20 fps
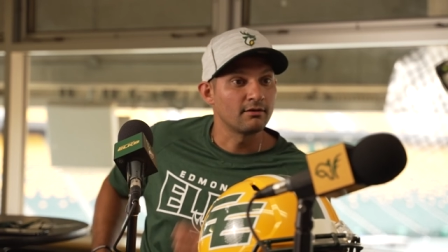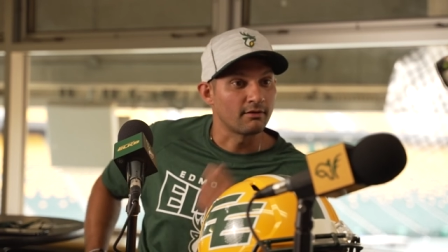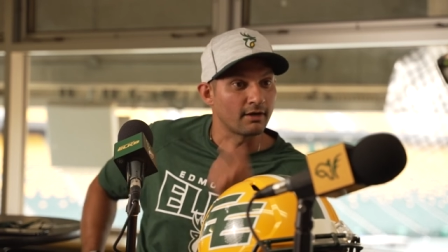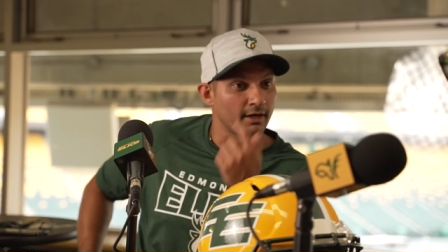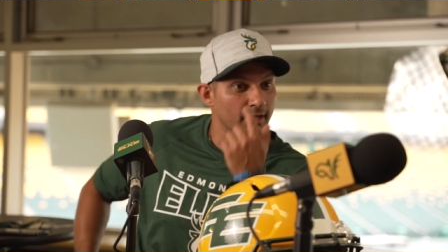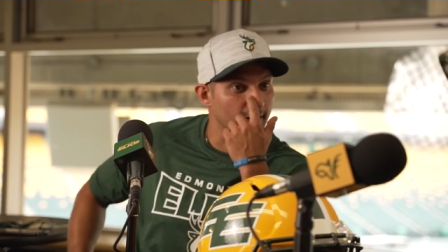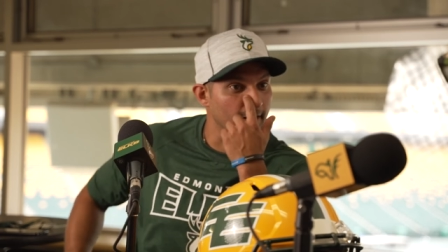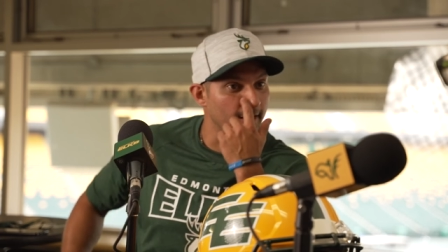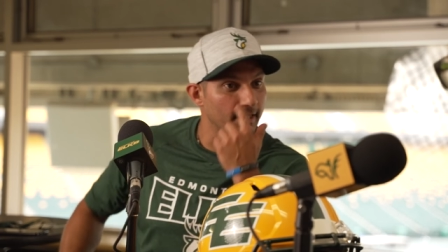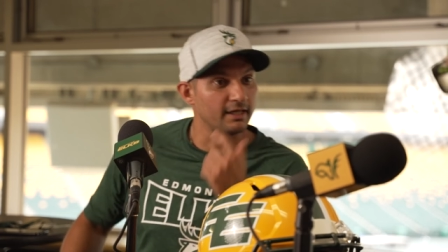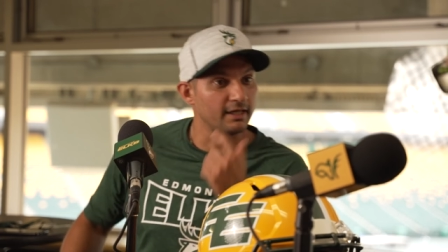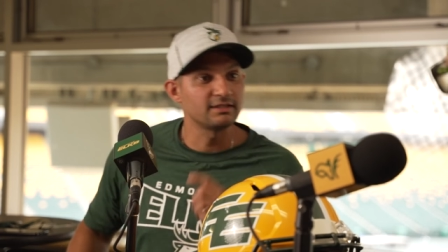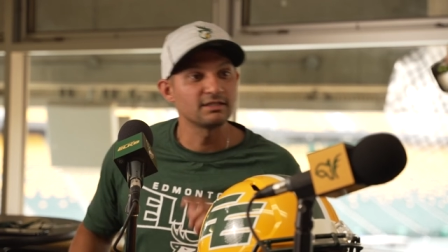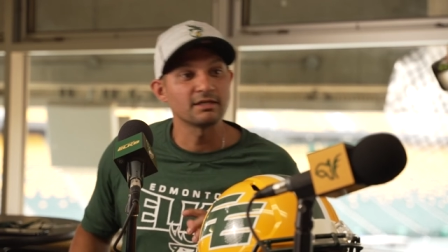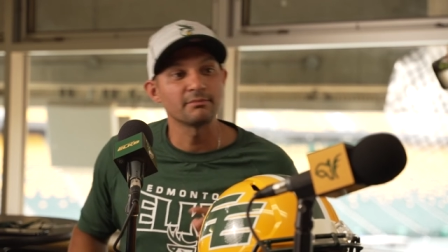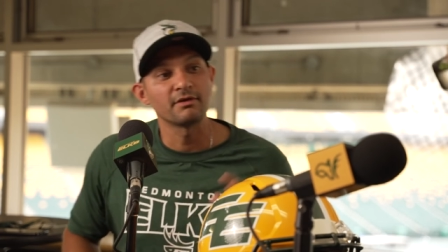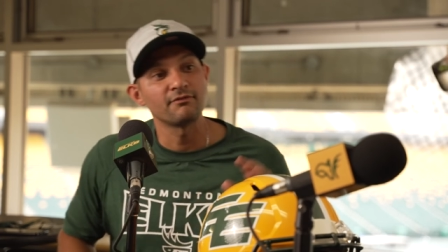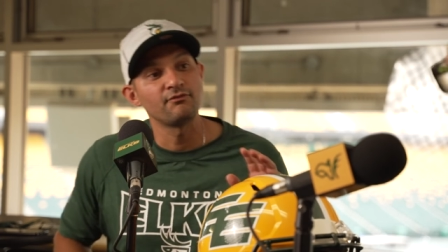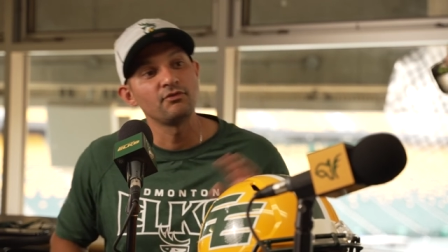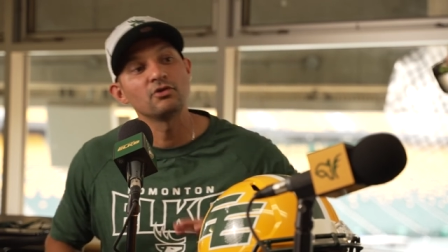Right, and
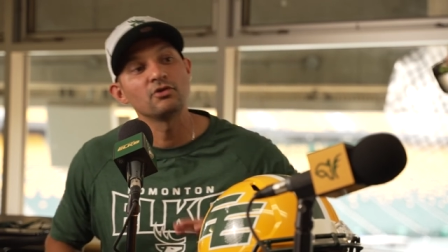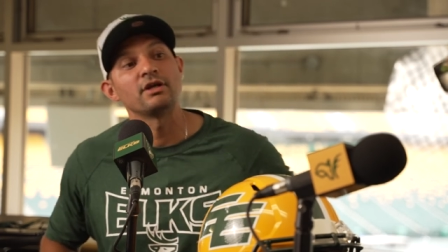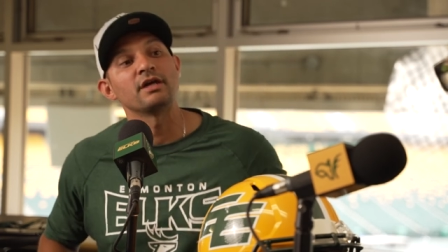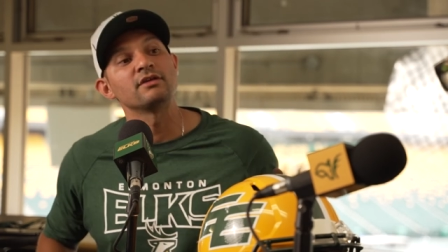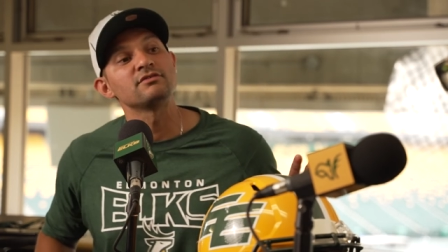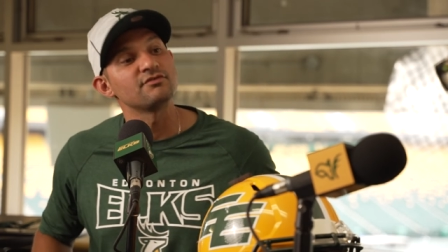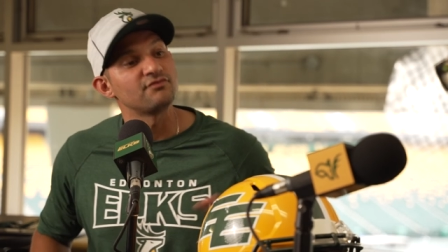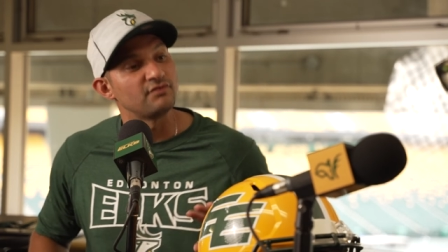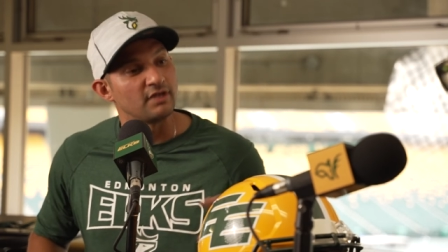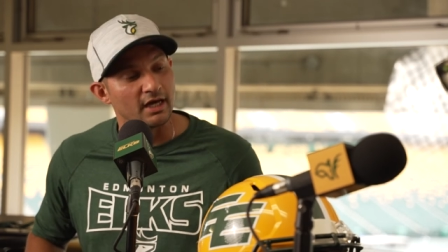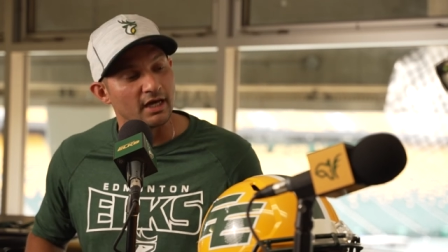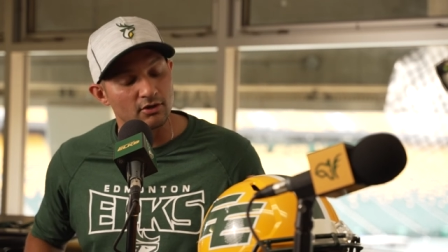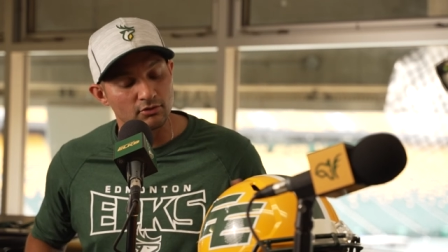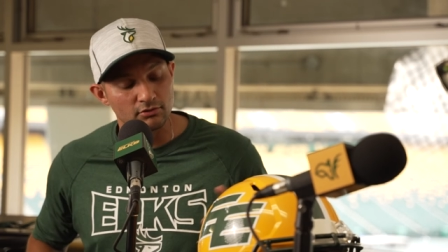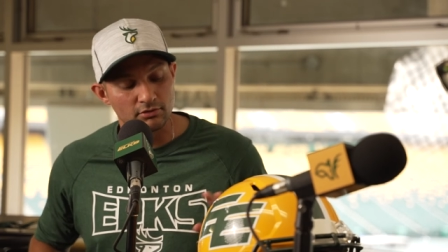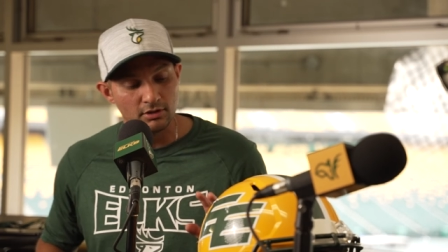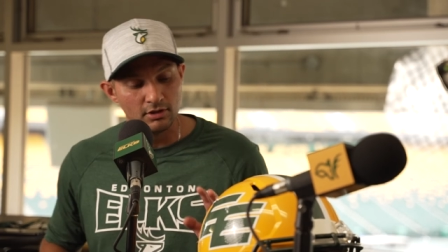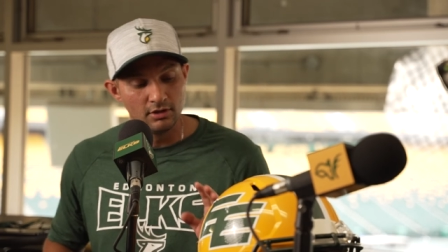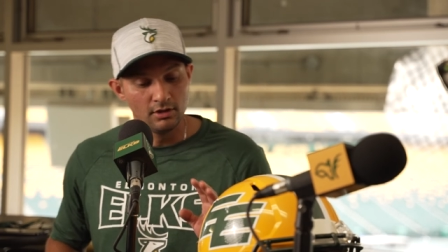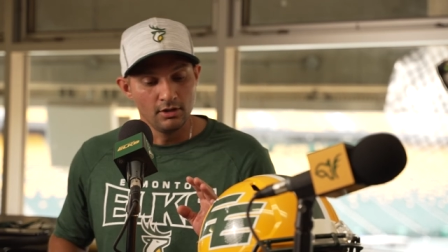anytime I feel an ounce of doubt